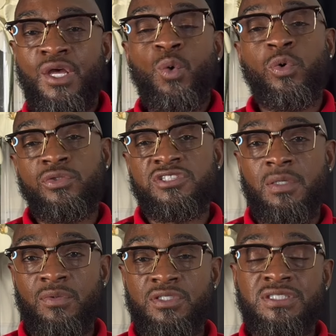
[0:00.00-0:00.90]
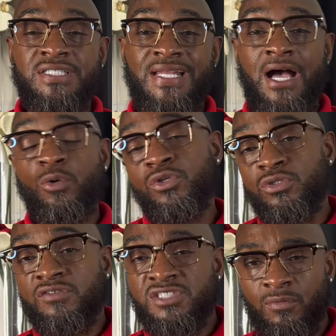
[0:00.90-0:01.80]
what your summer and
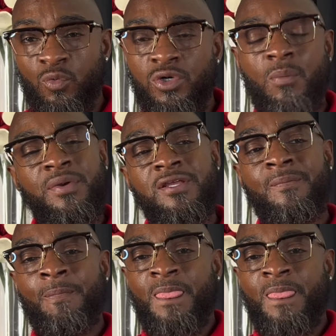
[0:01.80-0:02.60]
outlook of summer will be.